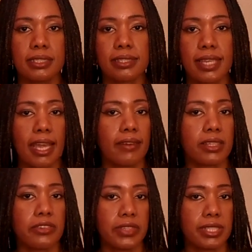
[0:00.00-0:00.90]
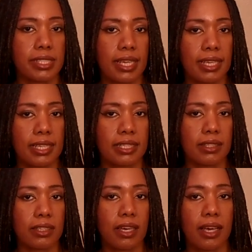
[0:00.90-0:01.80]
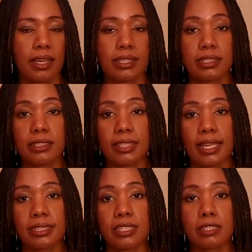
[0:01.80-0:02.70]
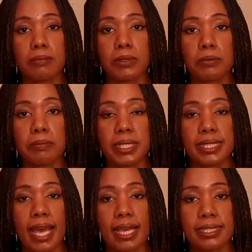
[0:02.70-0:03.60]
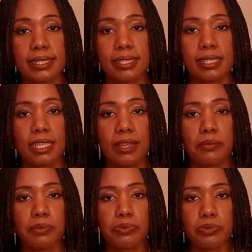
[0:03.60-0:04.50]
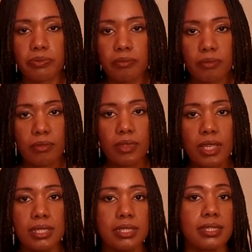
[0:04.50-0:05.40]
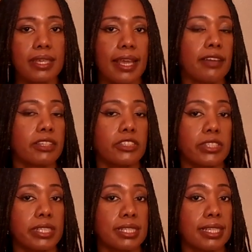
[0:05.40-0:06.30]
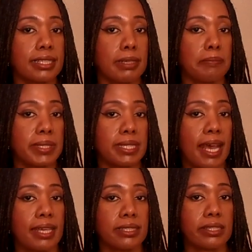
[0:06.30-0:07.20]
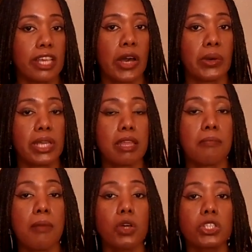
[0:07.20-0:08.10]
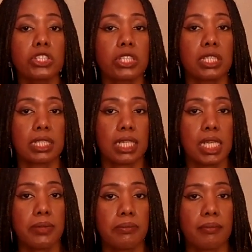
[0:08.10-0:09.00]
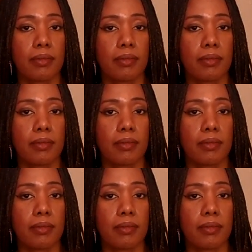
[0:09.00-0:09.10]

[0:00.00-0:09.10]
this characteristic that this moon possess, it's a characteristic that they possess. So emotionally,